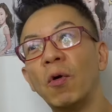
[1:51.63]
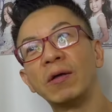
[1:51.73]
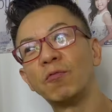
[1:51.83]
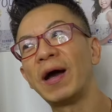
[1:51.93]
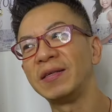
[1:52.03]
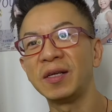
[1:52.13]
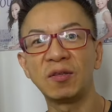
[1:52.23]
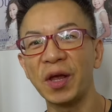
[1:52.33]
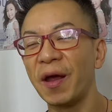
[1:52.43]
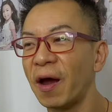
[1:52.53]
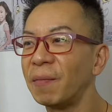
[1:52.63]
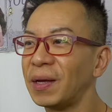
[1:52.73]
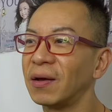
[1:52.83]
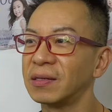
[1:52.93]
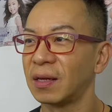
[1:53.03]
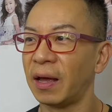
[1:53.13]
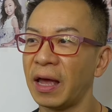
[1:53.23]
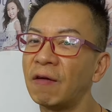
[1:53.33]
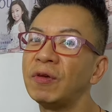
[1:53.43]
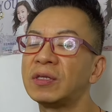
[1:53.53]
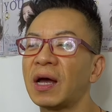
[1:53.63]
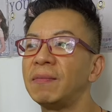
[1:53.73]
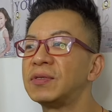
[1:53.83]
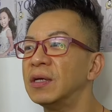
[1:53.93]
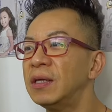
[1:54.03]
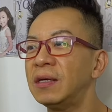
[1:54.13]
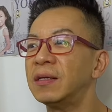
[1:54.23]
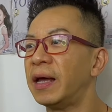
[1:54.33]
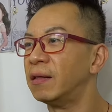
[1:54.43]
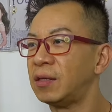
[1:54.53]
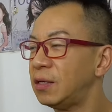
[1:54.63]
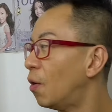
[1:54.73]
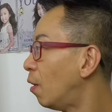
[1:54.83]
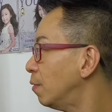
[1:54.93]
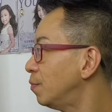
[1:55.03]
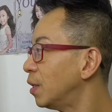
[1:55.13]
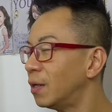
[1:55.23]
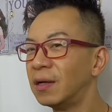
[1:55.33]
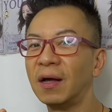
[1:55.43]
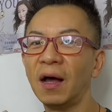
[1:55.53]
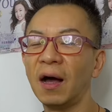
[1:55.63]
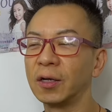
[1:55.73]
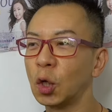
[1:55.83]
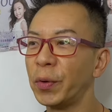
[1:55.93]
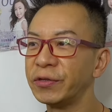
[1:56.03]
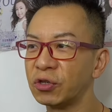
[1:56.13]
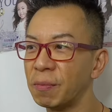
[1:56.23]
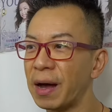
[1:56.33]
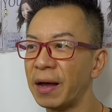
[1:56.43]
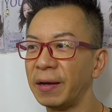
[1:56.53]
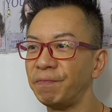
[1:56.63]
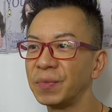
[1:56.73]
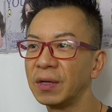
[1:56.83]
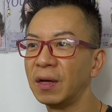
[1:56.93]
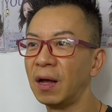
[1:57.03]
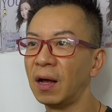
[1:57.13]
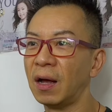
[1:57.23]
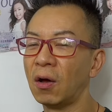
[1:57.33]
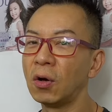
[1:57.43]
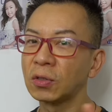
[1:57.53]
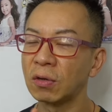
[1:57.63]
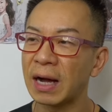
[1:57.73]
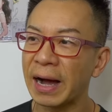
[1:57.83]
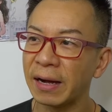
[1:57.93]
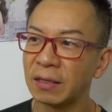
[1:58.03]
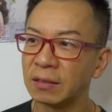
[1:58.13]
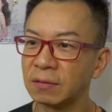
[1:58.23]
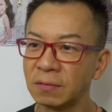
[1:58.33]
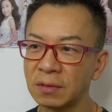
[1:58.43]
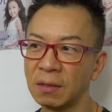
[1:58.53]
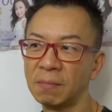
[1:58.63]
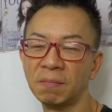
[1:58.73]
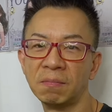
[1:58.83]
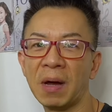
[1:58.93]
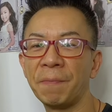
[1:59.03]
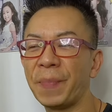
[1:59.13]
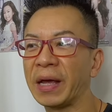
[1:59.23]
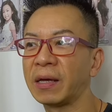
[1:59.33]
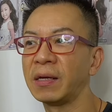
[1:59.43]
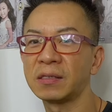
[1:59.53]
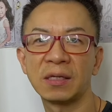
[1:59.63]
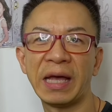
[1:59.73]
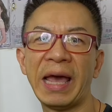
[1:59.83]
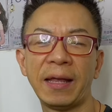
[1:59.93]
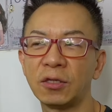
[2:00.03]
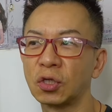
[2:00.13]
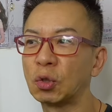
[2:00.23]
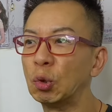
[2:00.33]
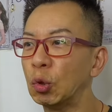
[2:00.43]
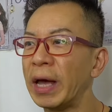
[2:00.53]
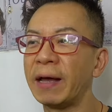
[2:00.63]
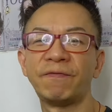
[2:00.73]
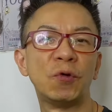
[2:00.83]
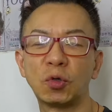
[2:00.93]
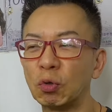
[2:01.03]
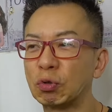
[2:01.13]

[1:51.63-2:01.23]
what why I say they are because uh, every time Celine and Dion uh, going to my uh, Hong Kong Island, my biggest head school, head vocal